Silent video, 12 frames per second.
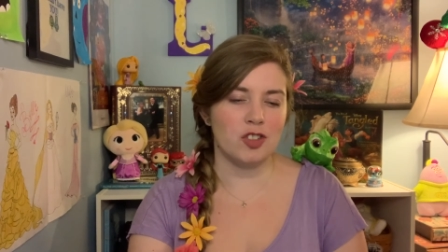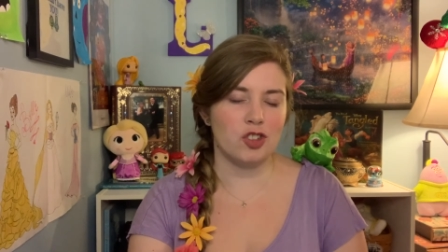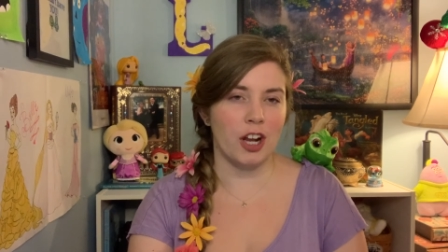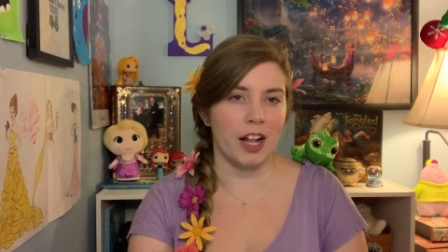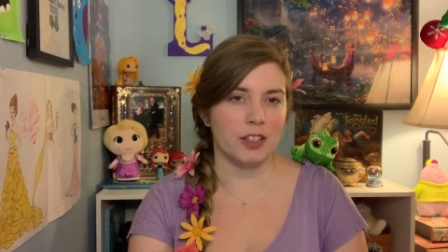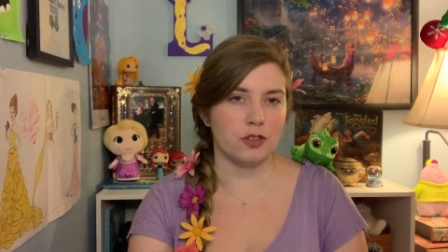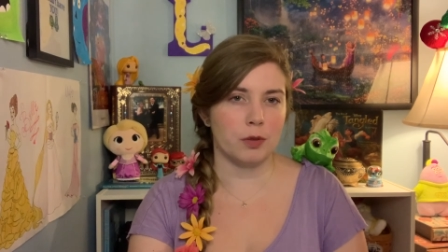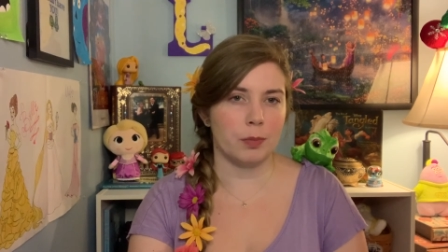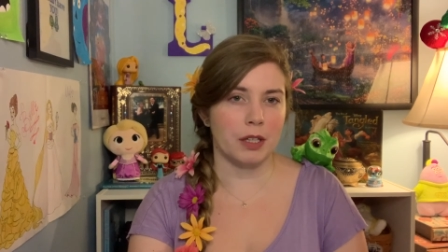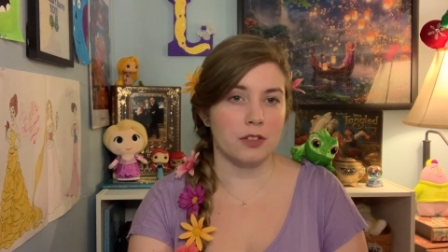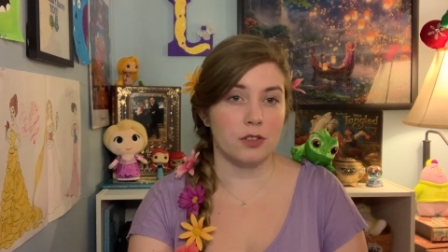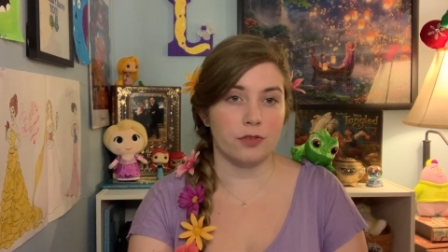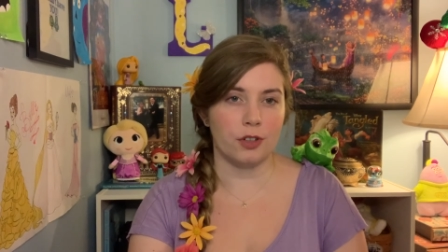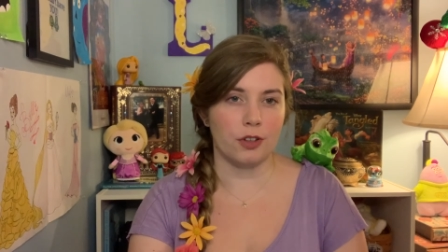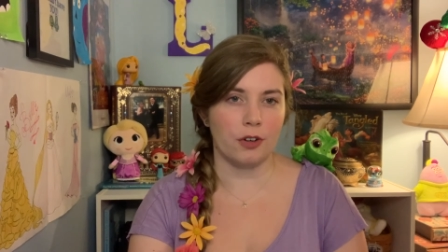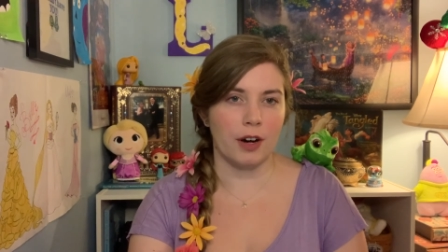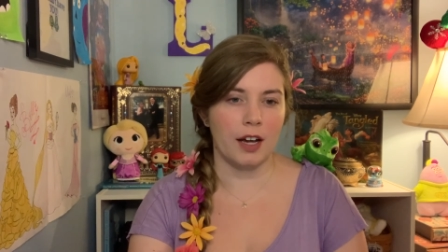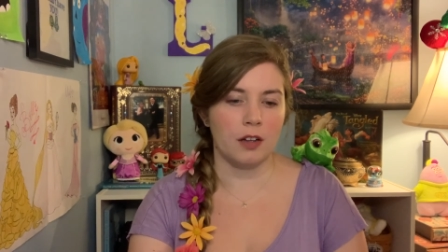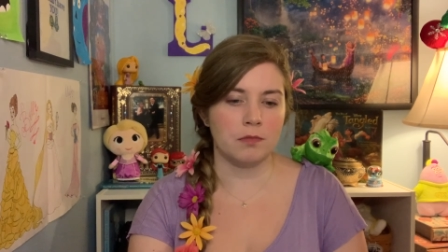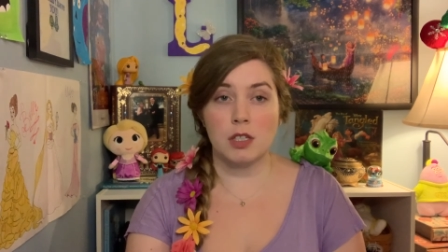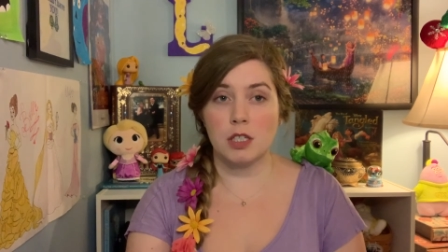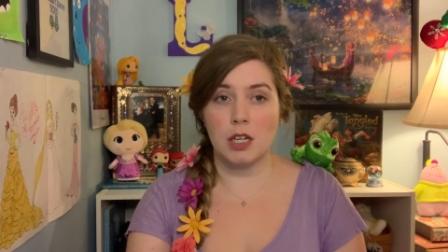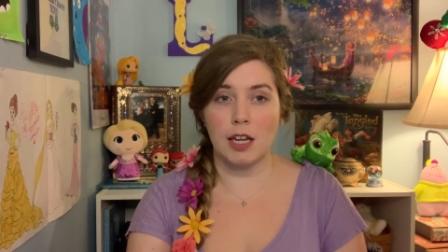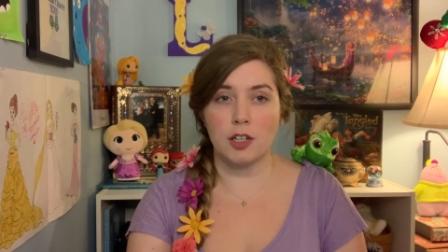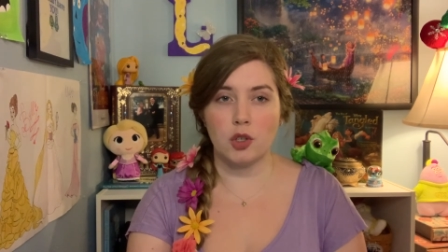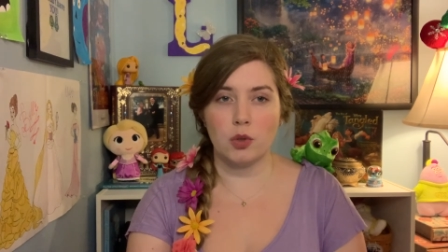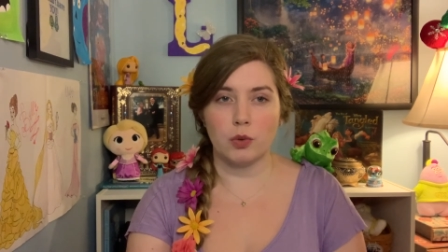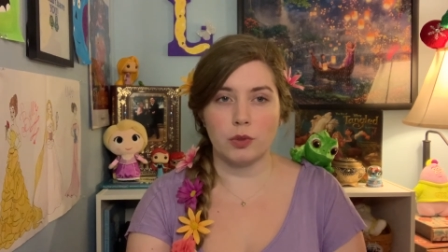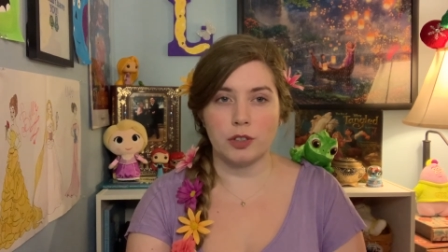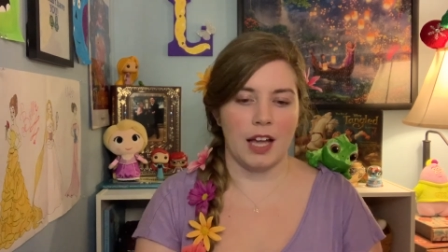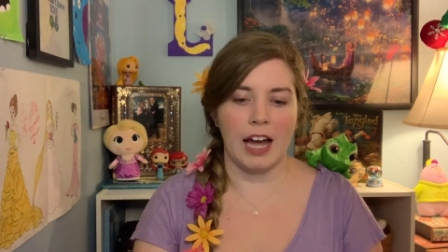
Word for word: challenge Rapunzel for the crown? Stay tuned.